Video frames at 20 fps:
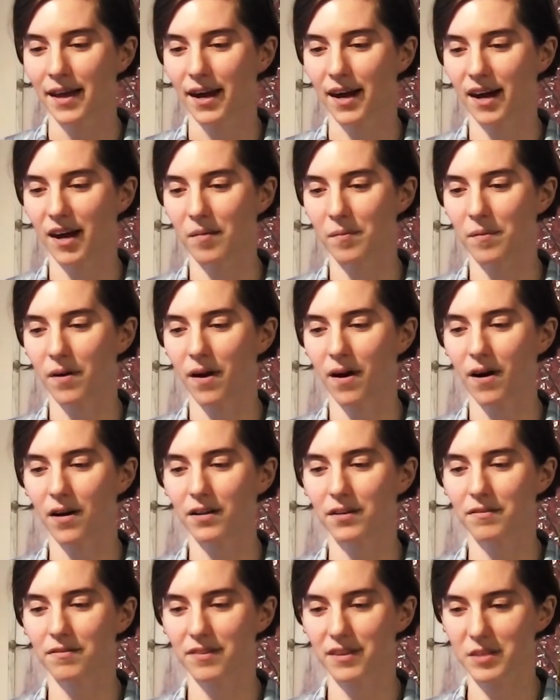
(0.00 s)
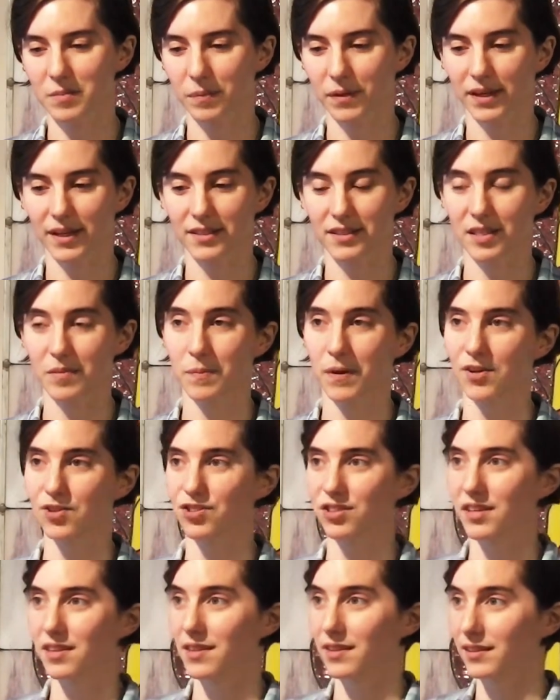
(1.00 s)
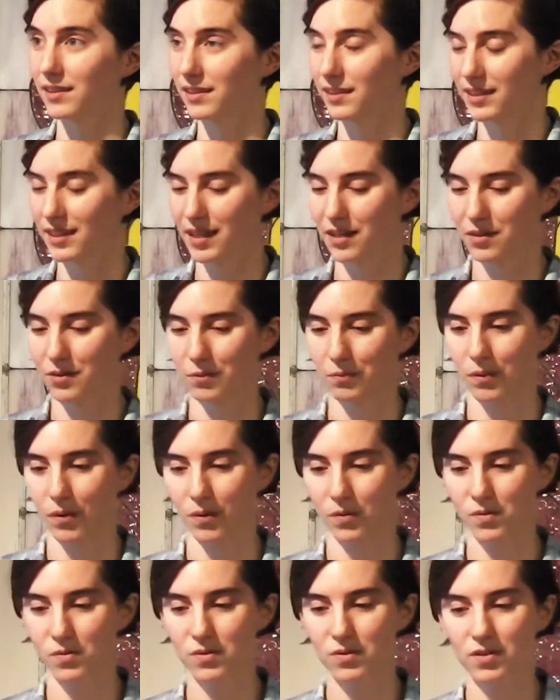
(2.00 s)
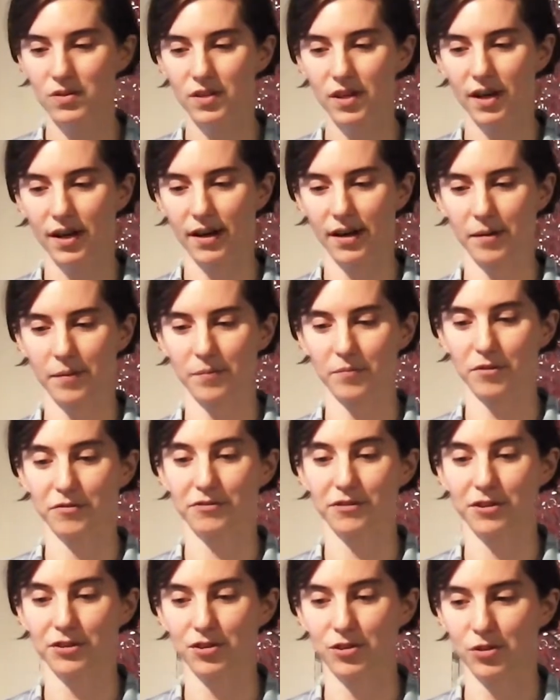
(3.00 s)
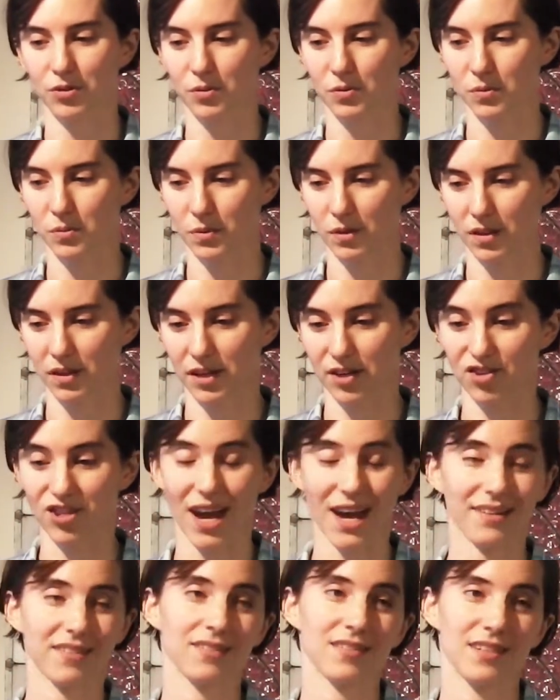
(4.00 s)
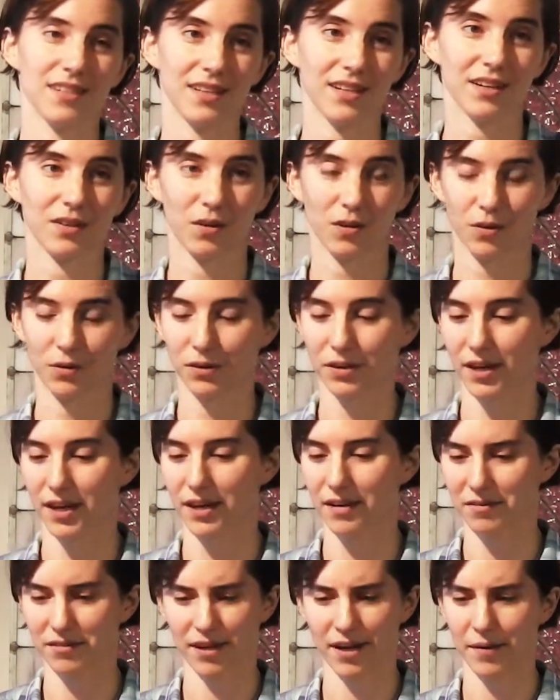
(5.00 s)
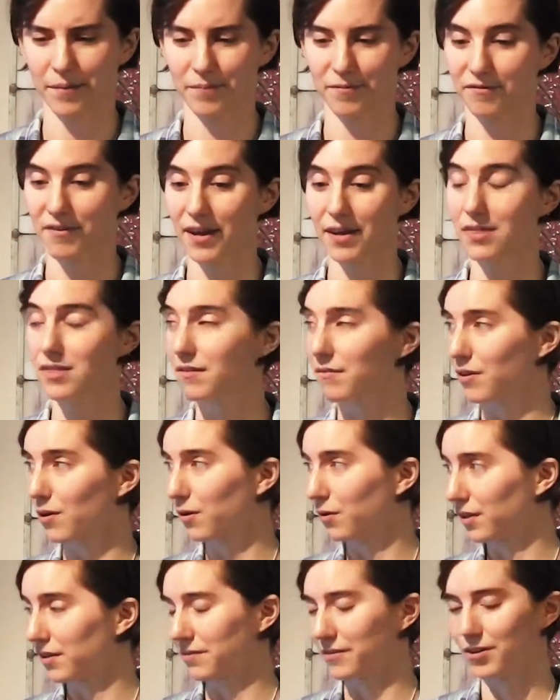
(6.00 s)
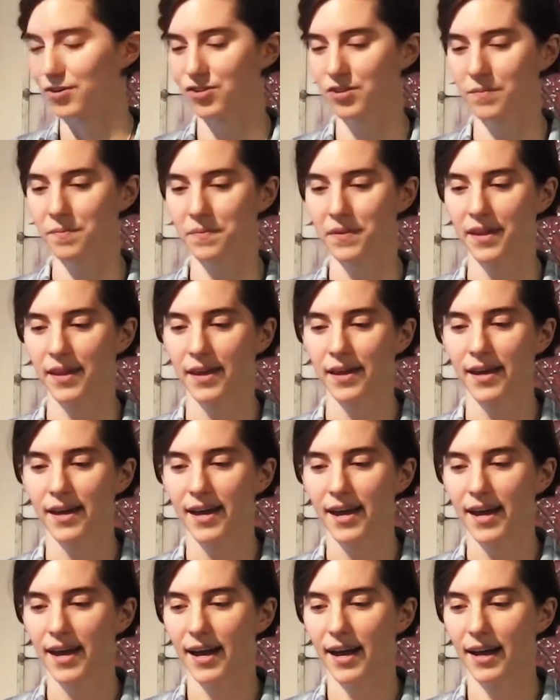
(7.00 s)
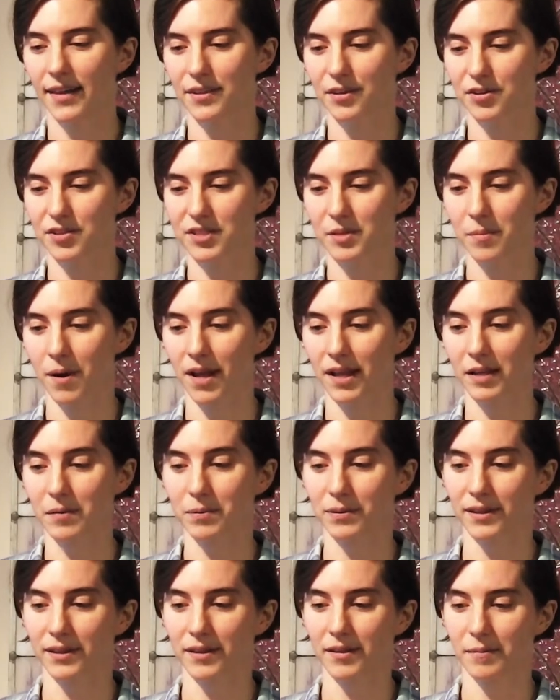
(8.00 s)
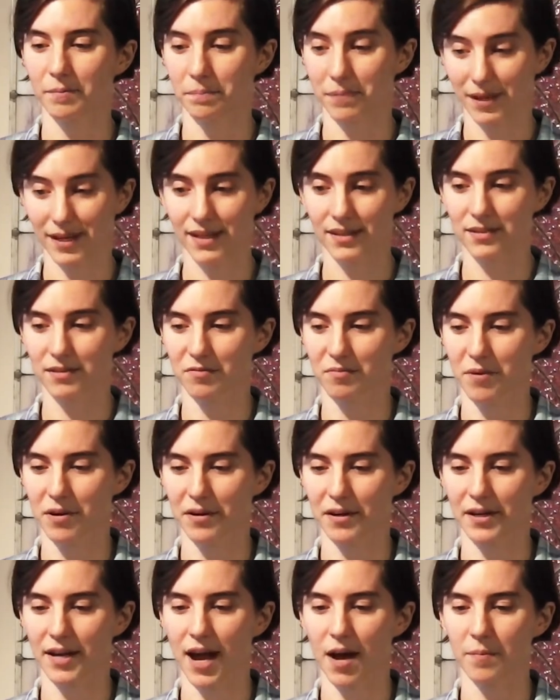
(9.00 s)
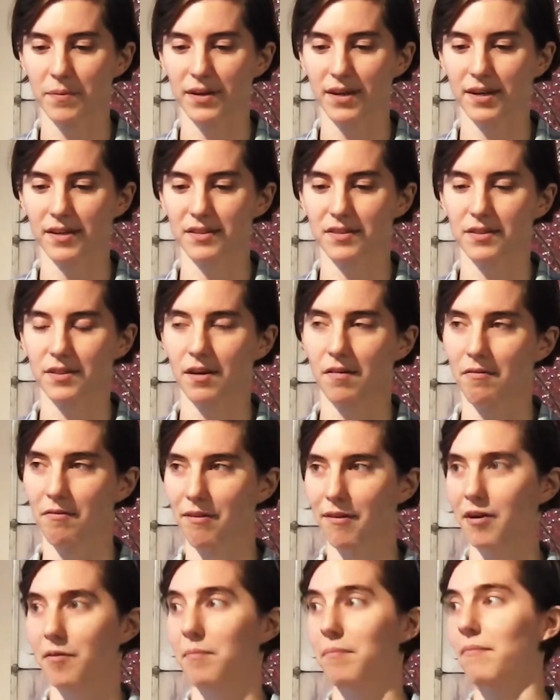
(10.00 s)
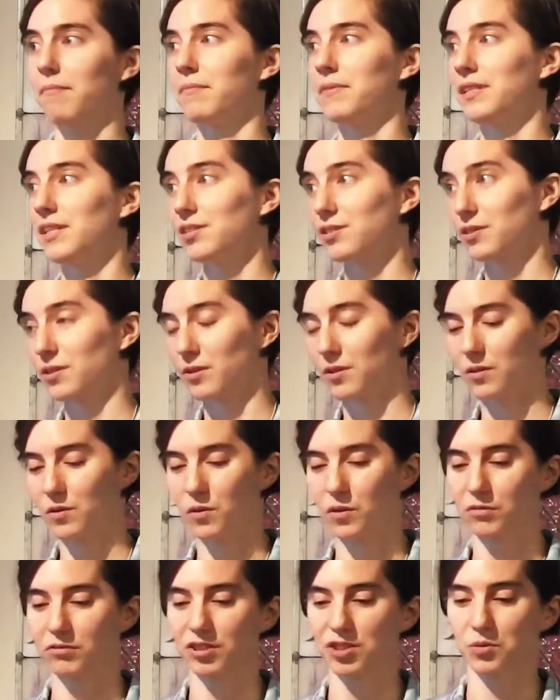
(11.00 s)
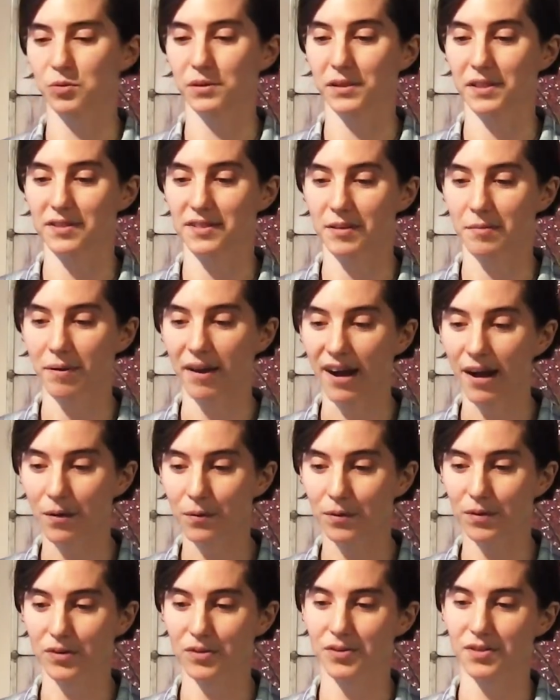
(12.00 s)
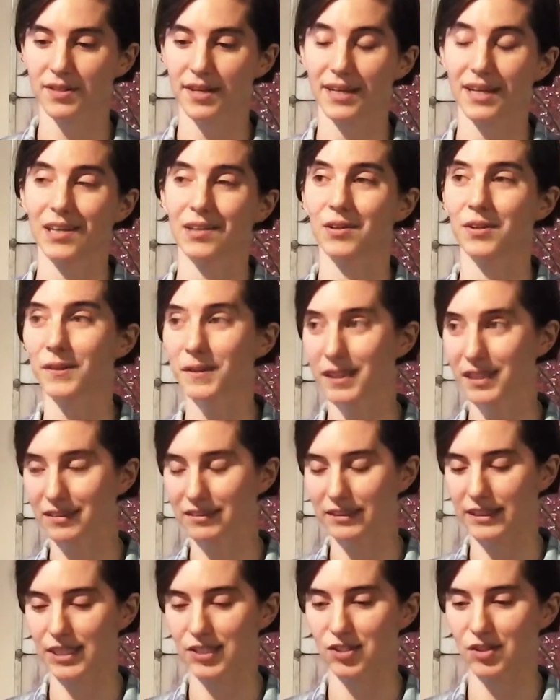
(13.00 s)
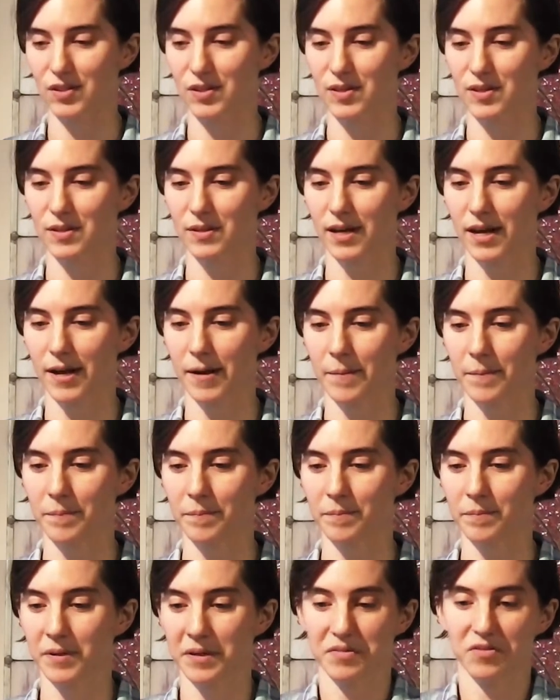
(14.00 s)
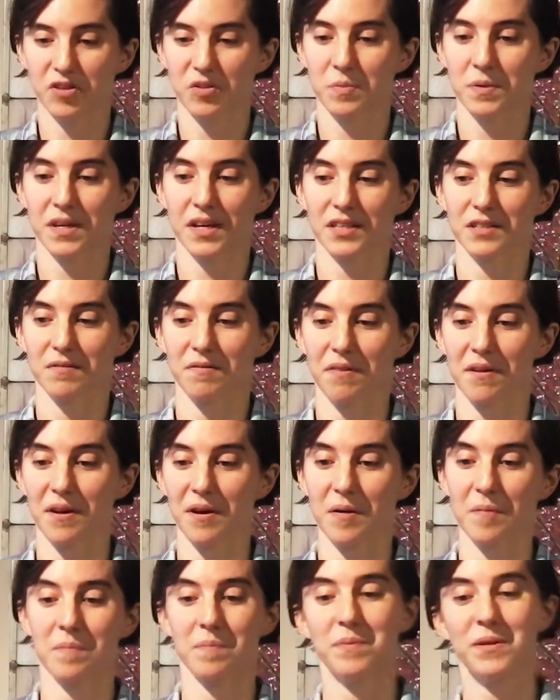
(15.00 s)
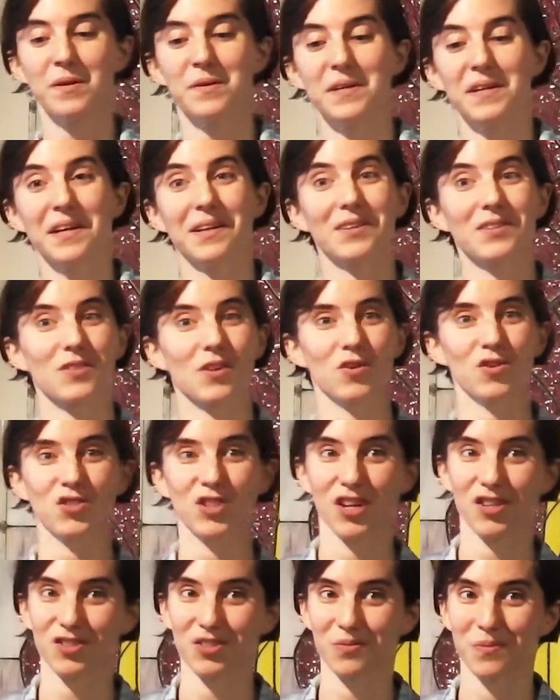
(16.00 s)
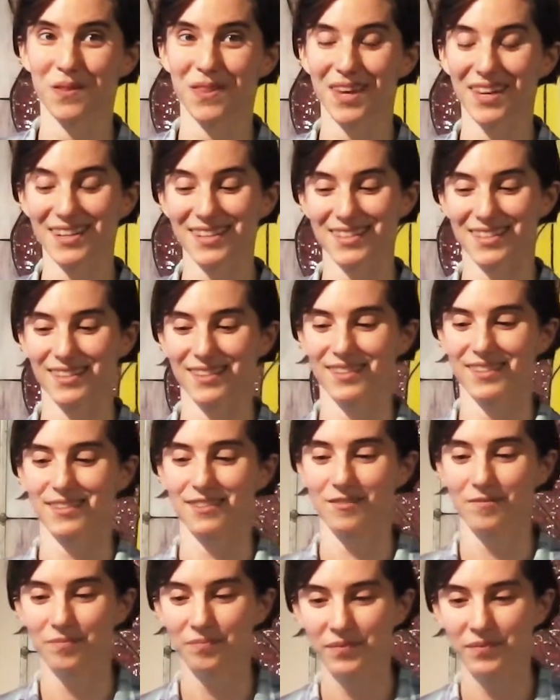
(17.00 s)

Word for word: Um, all of these plants, especially the lily and the rose, um, refer to the chastity and, holy, and um, faith of the Holy Virgin. And they're symbolic pl plants of Mary not because of their medicinal or ritualistic powers like in early religions, um, but just because of their beauty and association with innocence.